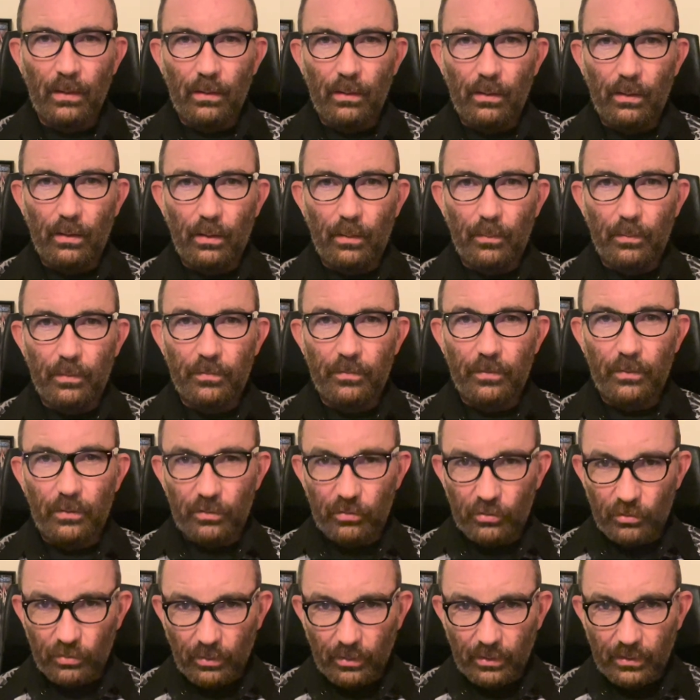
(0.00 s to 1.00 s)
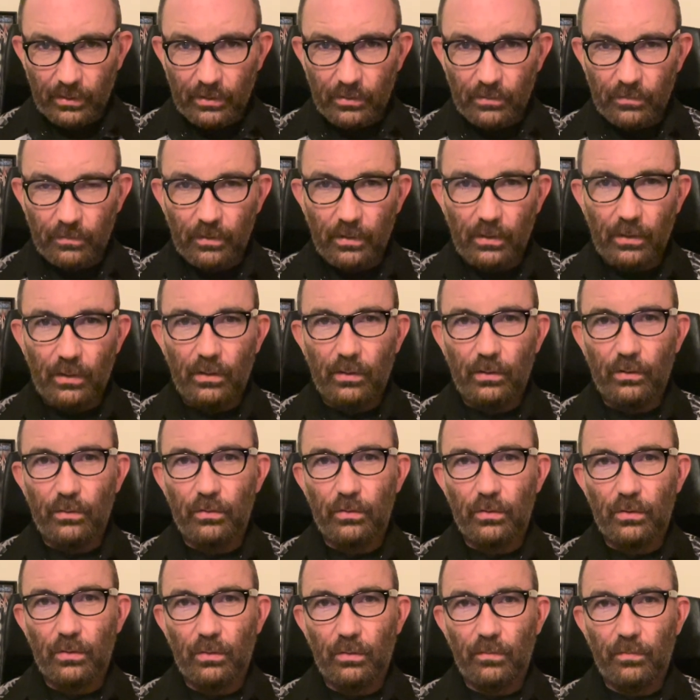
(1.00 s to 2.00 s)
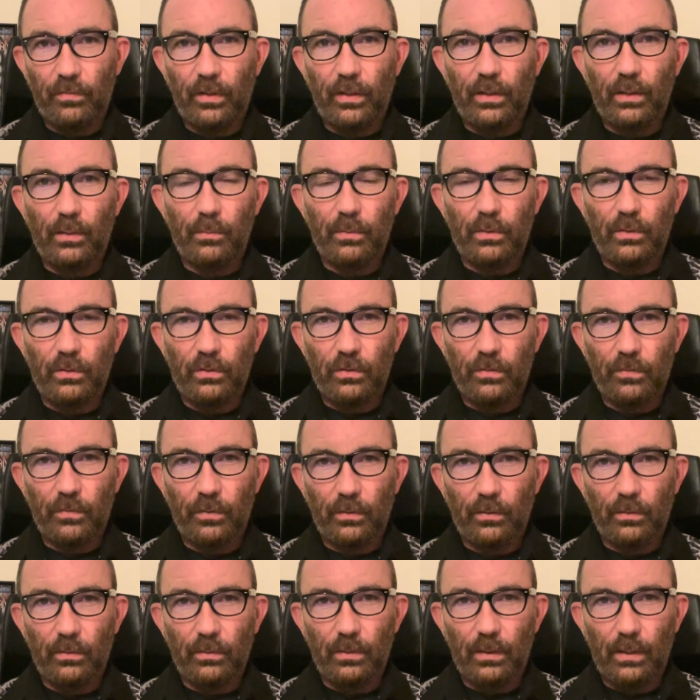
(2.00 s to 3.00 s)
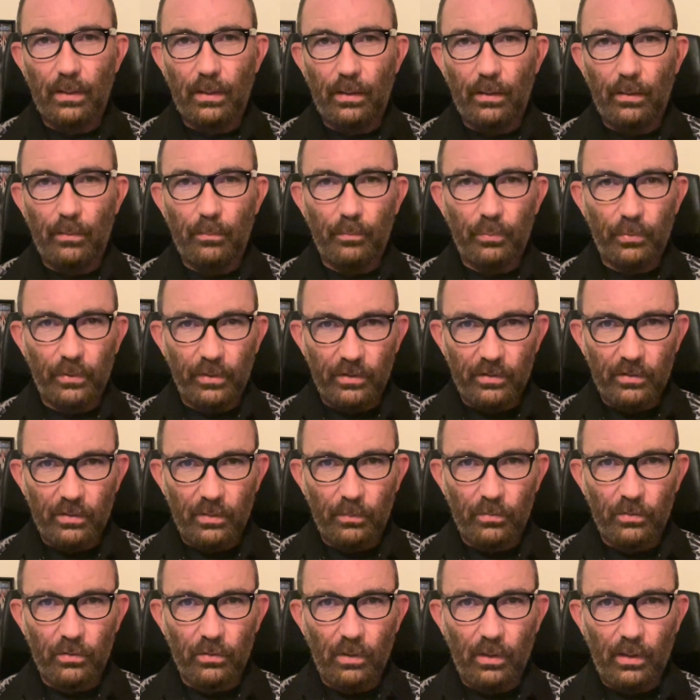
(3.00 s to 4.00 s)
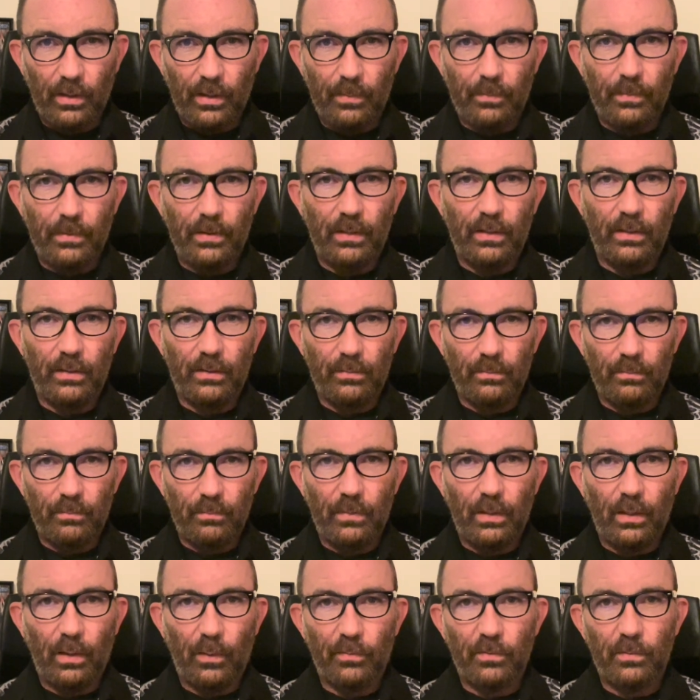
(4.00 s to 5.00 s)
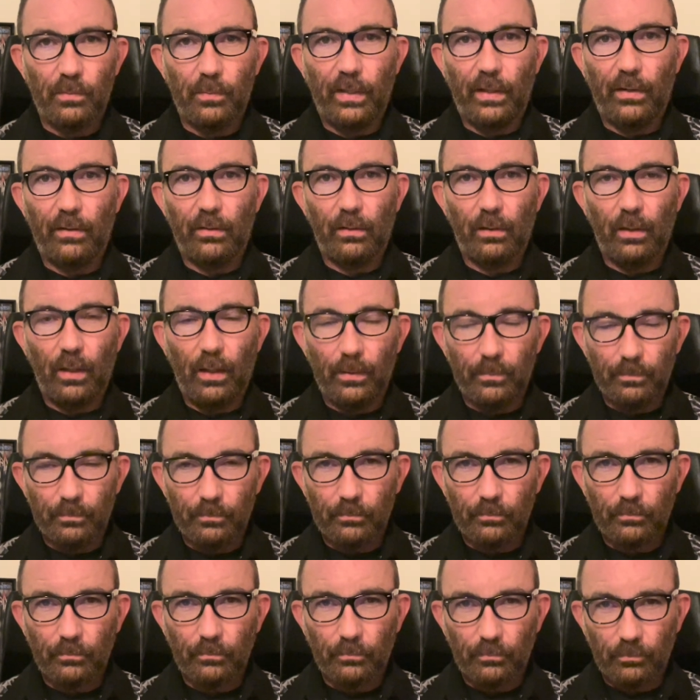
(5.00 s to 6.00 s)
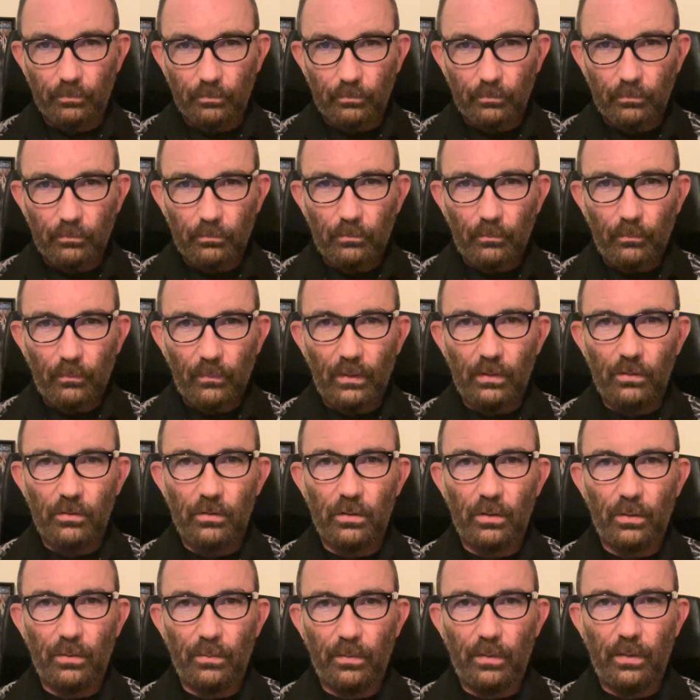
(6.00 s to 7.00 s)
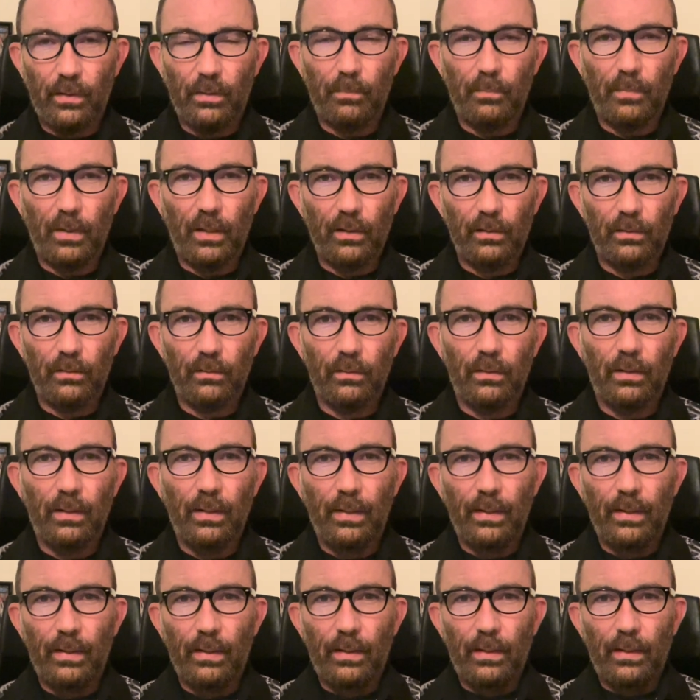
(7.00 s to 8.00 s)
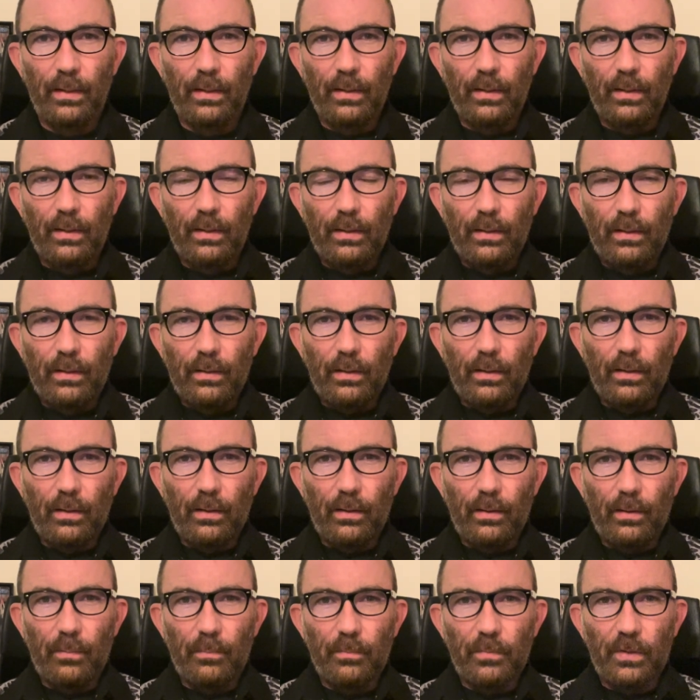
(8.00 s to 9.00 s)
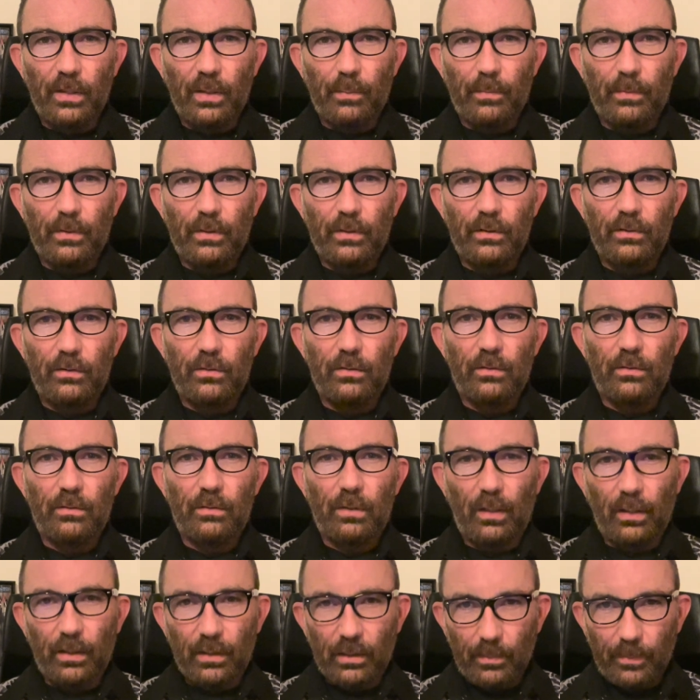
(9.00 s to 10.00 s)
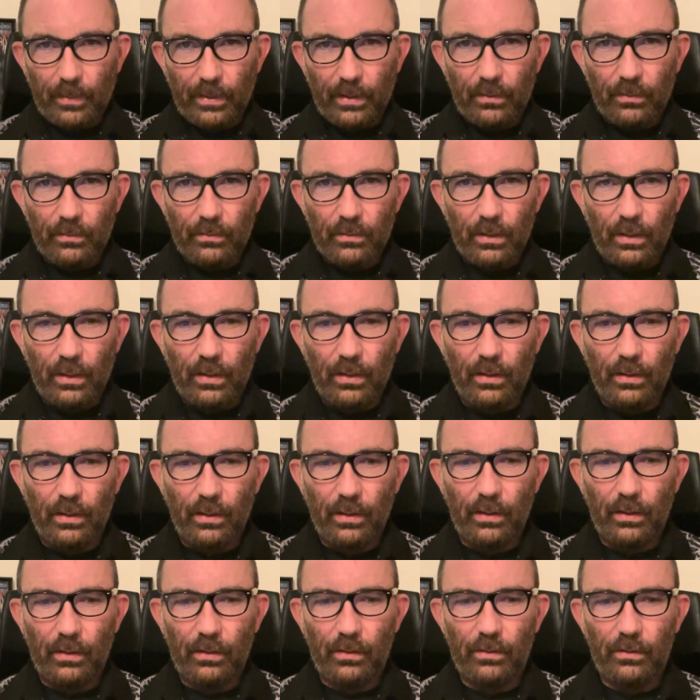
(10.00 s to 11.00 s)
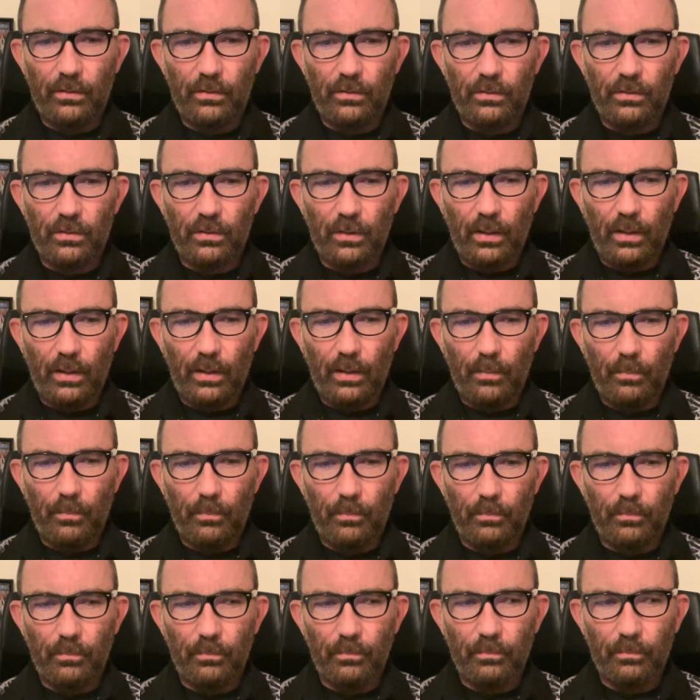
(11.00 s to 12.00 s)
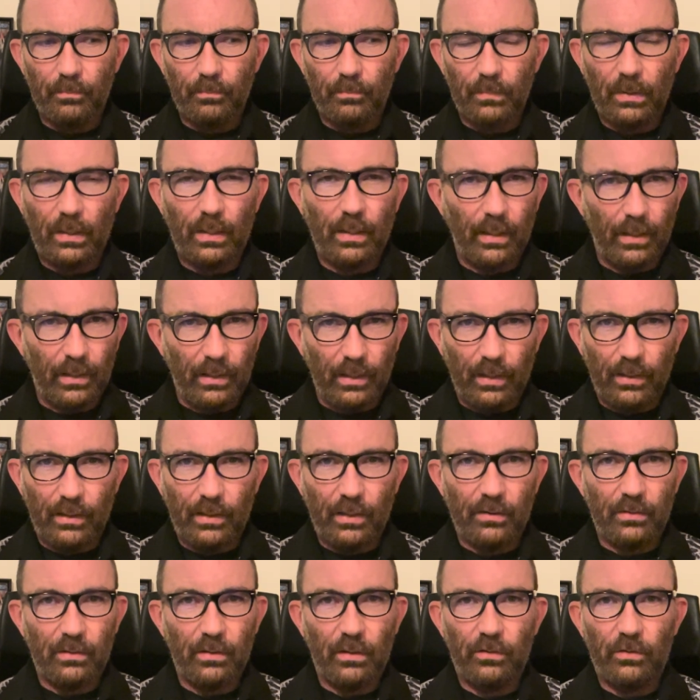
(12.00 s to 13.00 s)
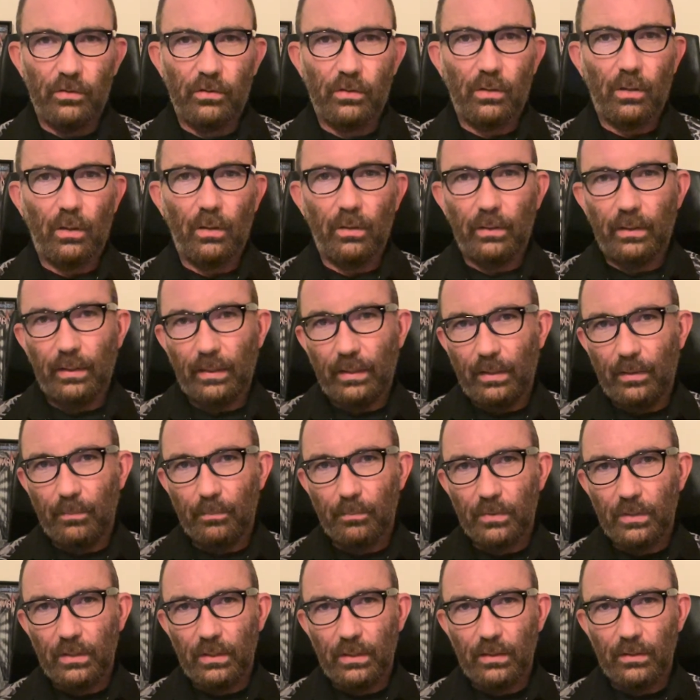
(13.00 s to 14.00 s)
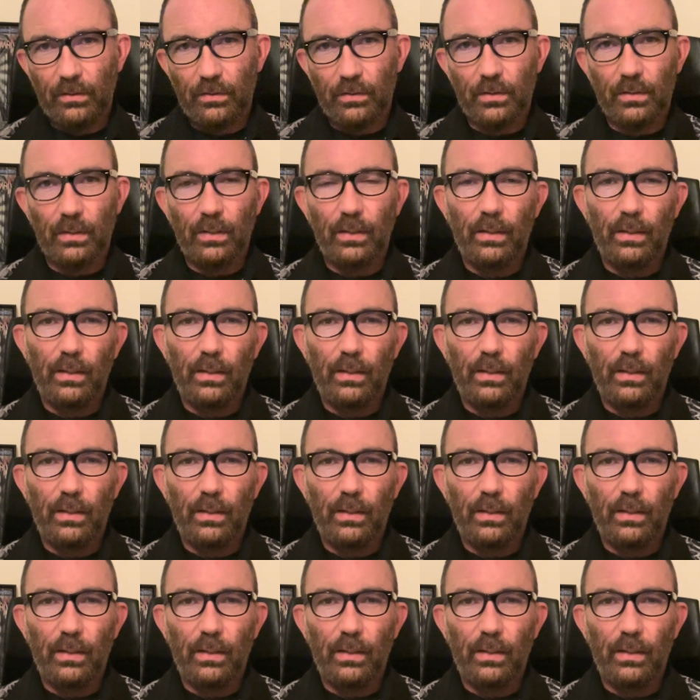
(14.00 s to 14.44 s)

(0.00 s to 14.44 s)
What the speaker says: If you enjoy these videos or find them useful, please subscribe. It helps me out a lot. So the model that I'm going to talk about is, I guess I just call it emptiness.